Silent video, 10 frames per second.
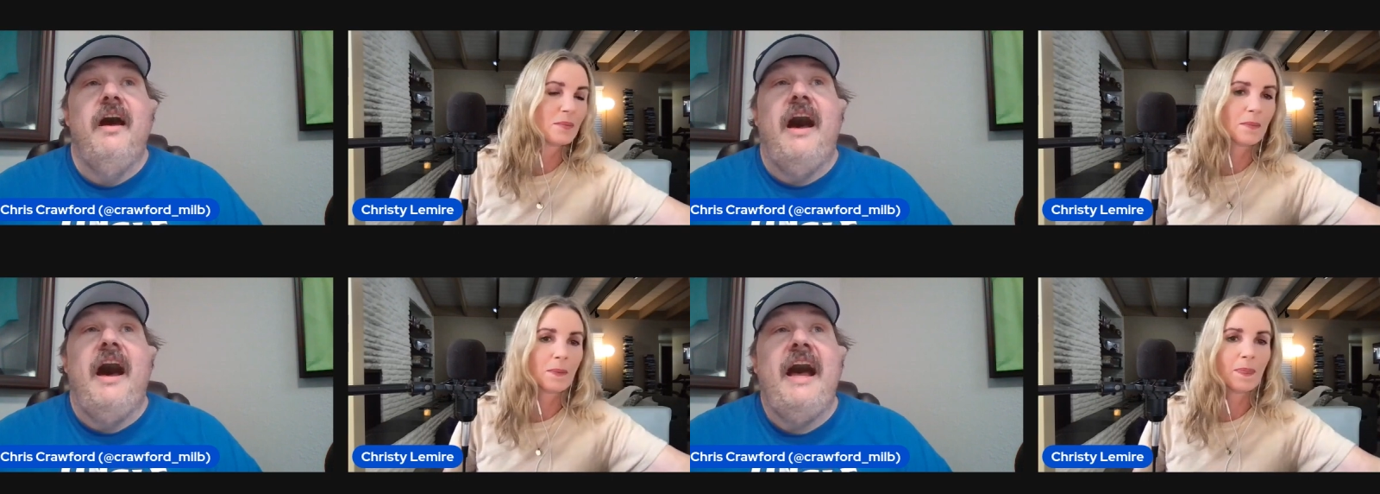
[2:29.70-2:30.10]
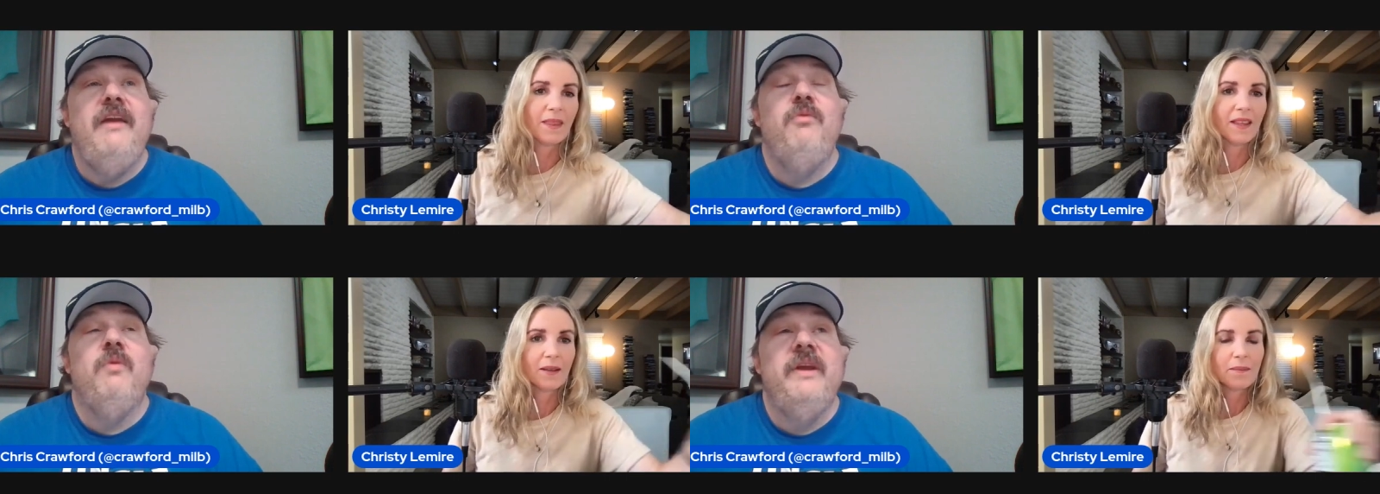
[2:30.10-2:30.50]
Speaker 1: I
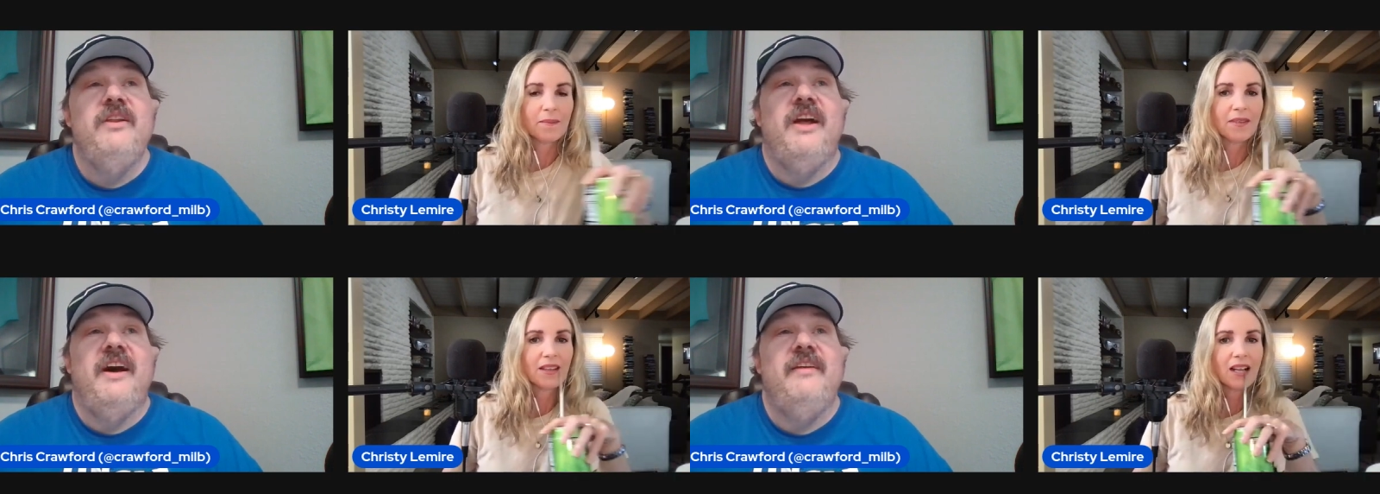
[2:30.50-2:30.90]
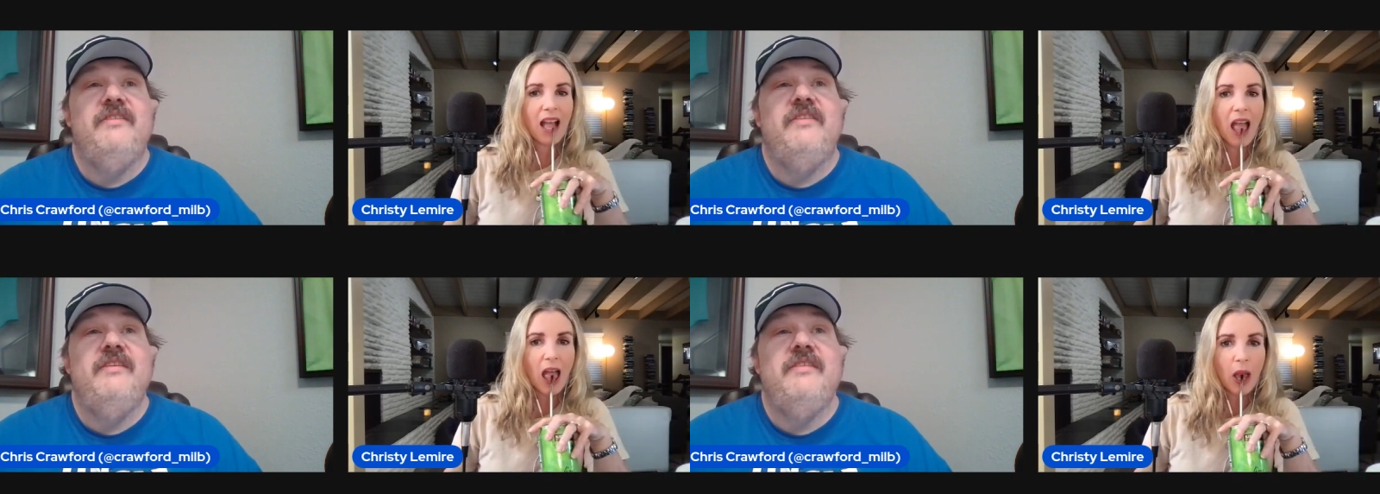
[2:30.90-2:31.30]

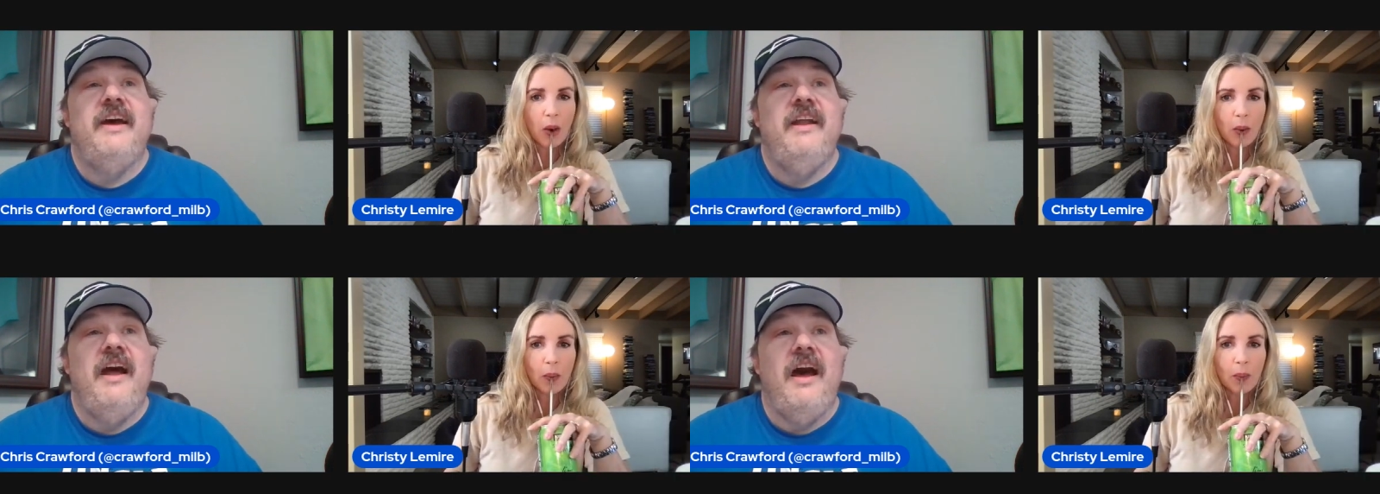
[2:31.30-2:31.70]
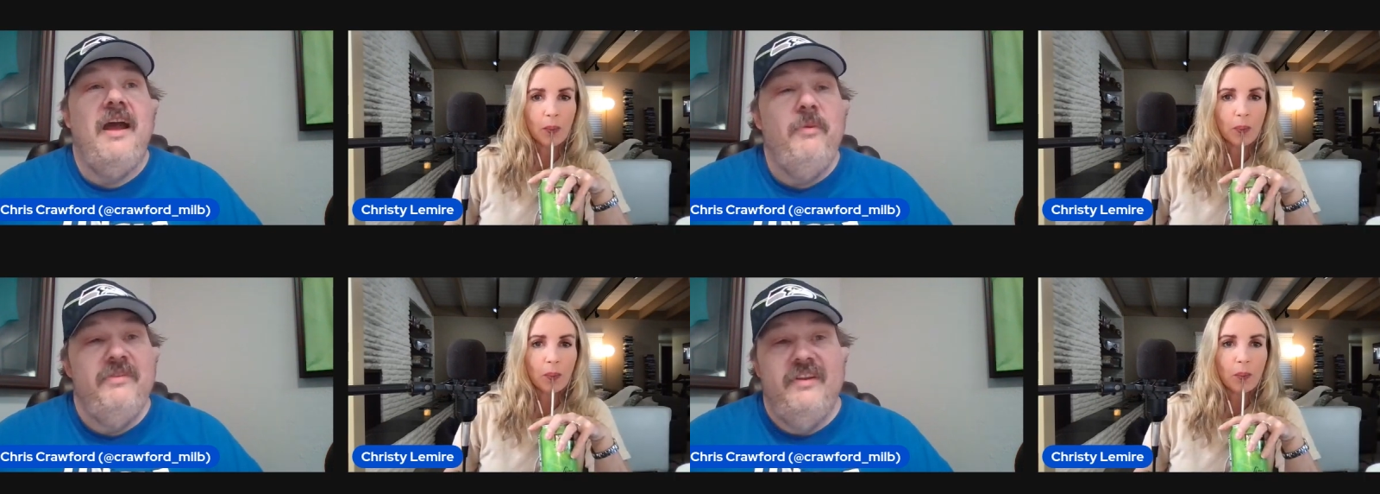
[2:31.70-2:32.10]
realized that I
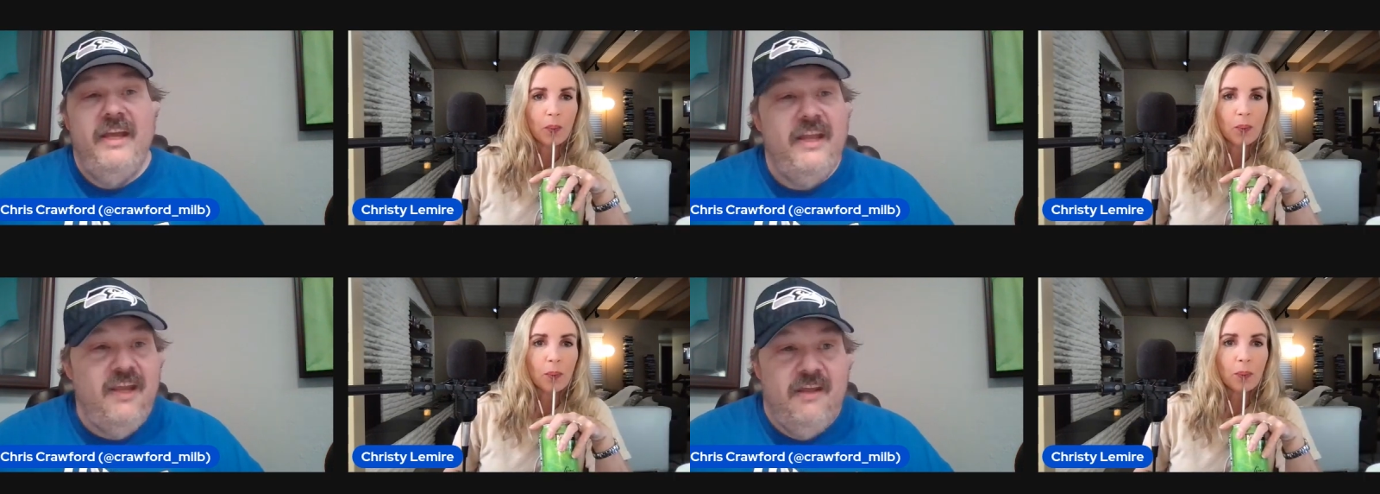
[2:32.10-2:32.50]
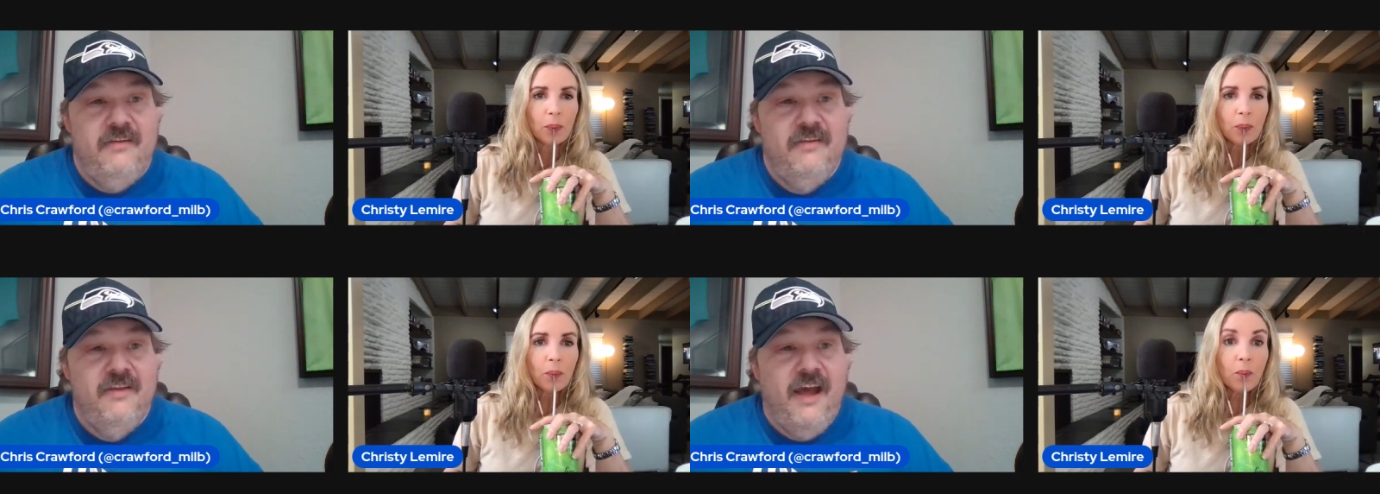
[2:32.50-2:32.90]
was an idiot.
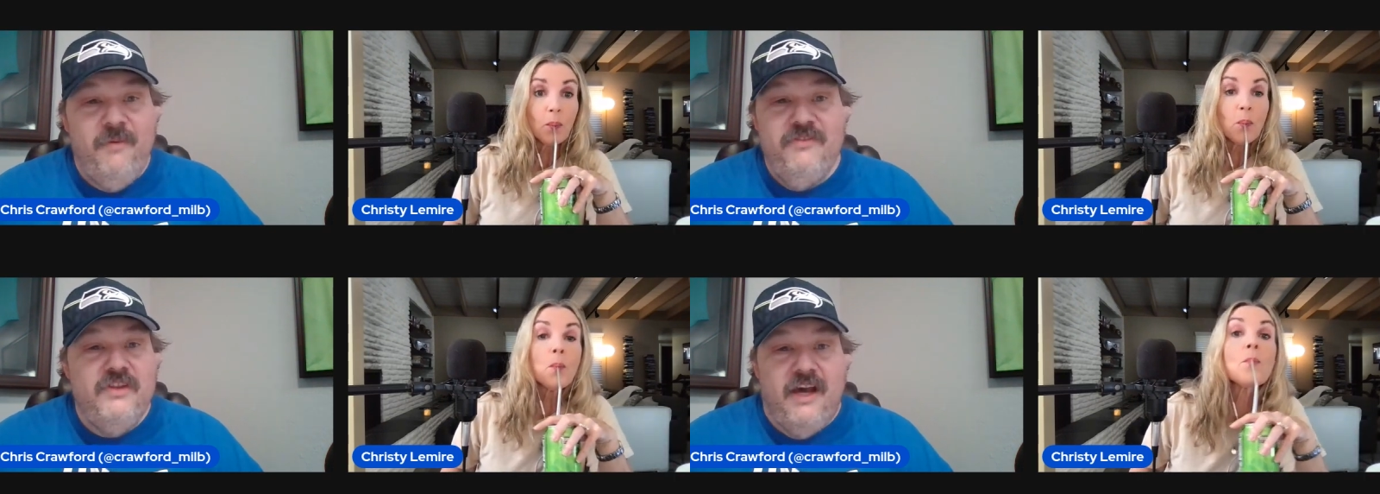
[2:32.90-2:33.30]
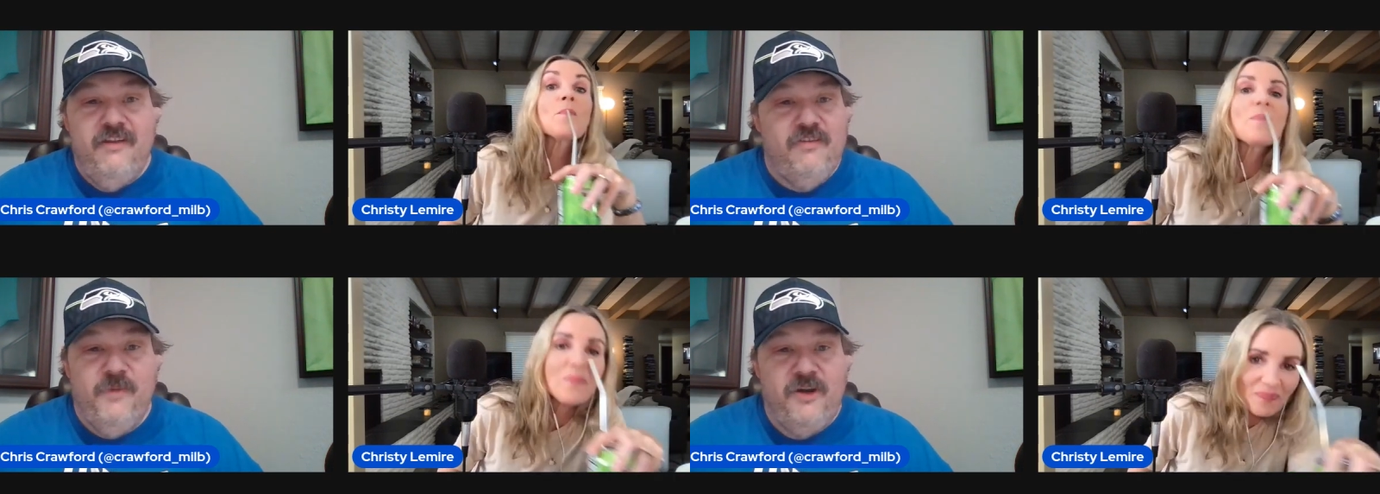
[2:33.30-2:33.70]
I was not a
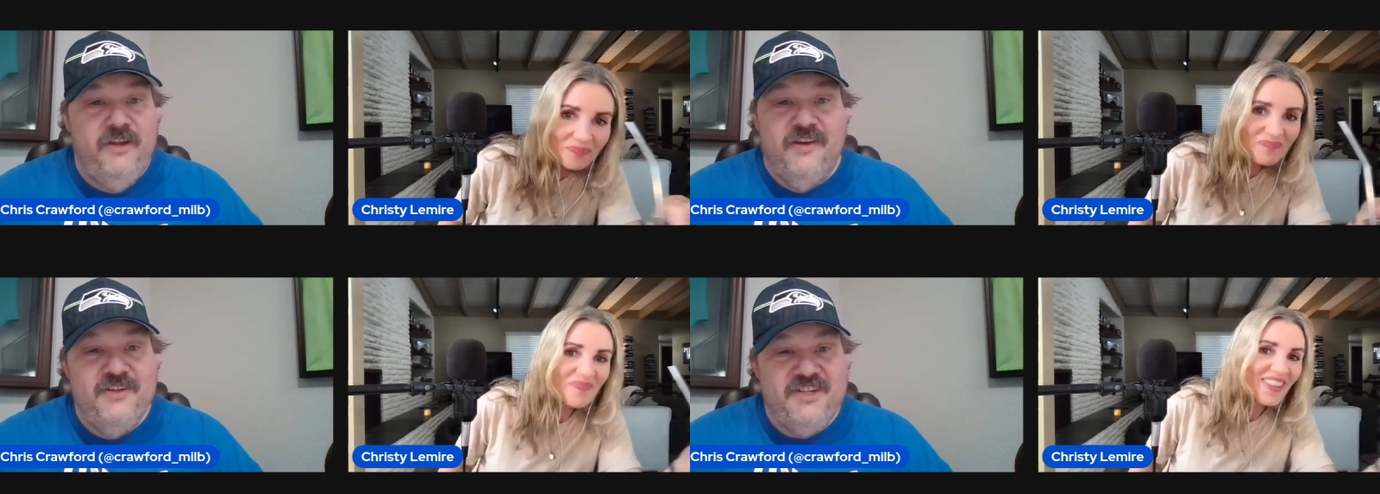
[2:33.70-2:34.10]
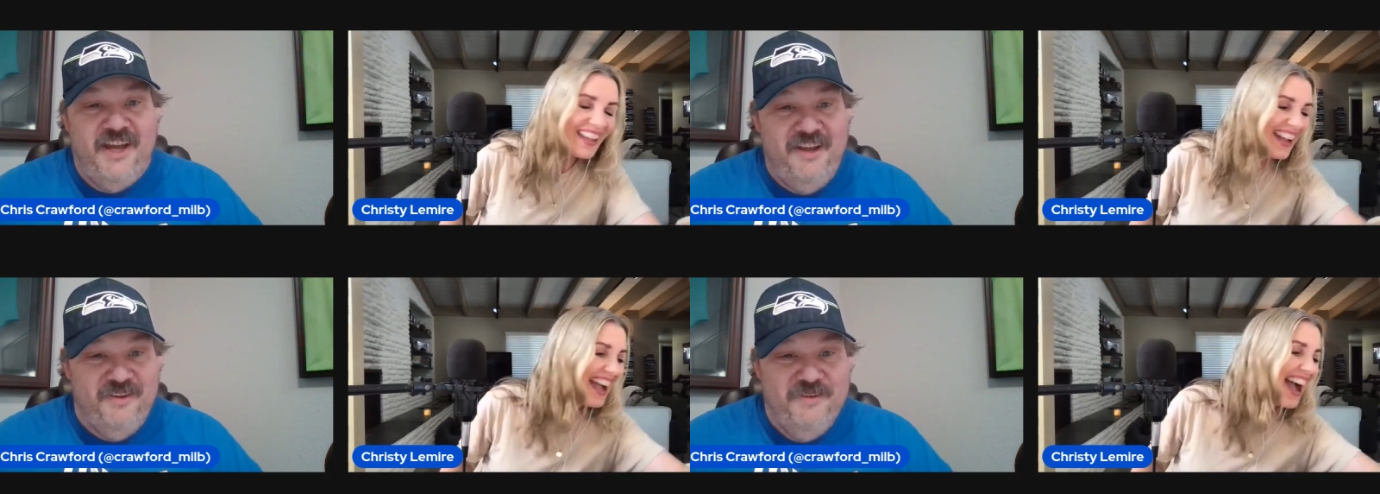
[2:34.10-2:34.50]
smart young
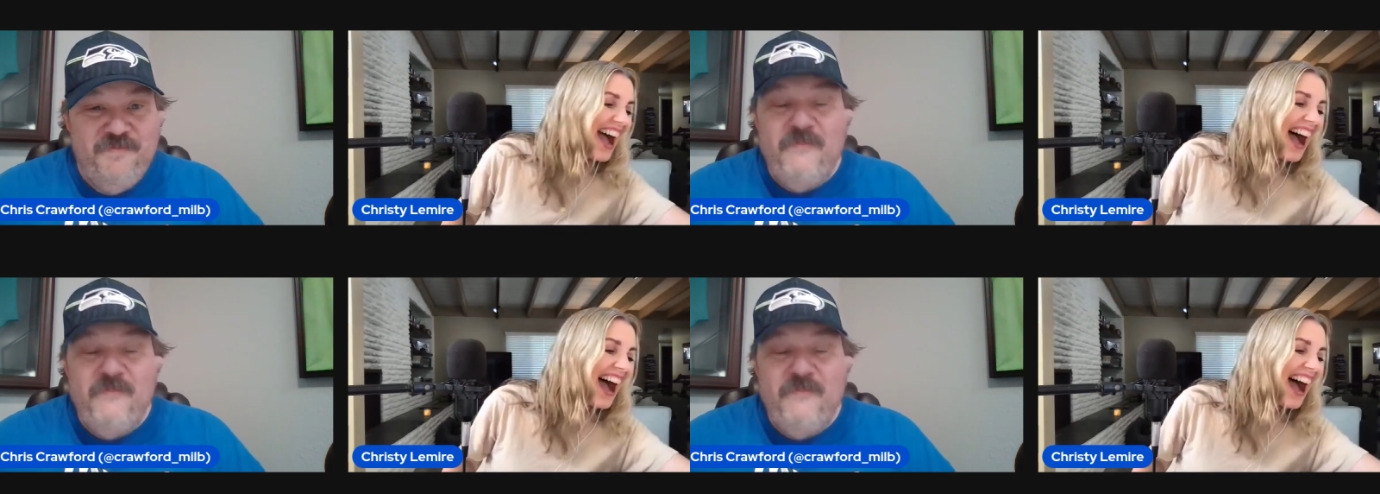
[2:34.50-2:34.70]
child.